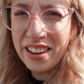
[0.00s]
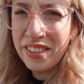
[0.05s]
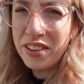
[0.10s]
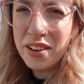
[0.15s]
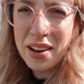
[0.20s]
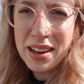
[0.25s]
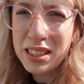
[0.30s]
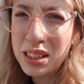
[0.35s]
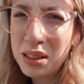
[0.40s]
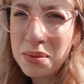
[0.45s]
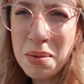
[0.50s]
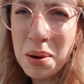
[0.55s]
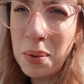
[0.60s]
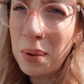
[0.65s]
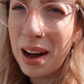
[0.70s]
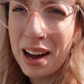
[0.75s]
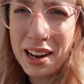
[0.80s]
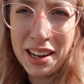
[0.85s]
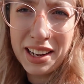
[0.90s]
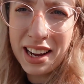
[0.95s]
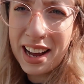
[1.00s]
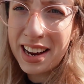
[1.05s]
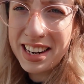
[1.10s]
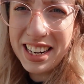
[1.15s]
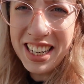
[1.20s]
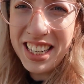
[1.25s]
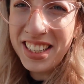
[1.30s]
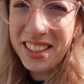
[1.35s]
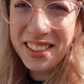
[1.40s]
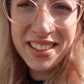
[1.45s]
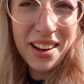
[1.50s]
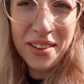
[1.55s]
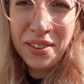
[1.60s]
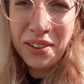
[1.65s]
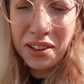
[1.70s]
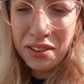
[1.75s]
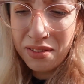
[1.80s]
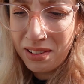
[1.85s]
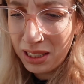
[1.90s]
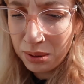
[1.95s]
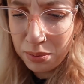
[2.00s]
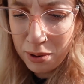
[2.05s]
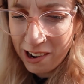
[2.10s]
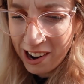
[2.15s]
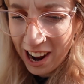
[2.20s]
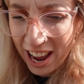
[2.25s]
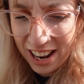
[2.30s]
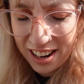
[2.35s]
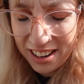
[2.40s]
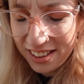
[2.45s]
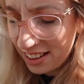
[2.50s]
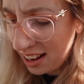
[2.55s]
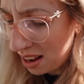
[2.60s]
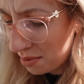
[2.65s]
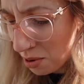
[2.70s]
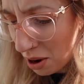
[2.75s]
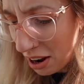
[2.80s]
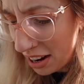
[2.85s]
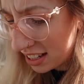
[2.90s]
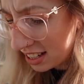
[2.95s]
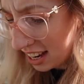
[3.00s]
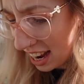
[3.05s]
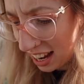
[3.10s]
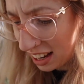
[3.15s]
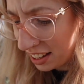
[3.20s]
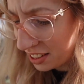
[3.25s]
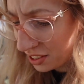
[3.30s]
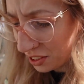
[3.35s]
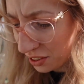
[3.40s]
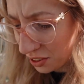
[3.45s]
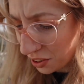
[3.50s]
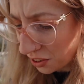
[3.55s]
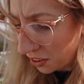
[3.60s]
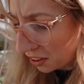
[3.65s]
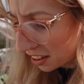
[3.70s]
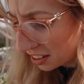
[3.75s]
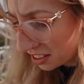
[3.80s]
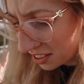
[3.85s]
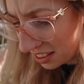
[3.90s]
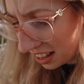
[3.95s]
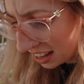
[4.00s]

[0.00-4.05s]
If you ask me why I need to soak the raspberry canes, I'm not entirely sure.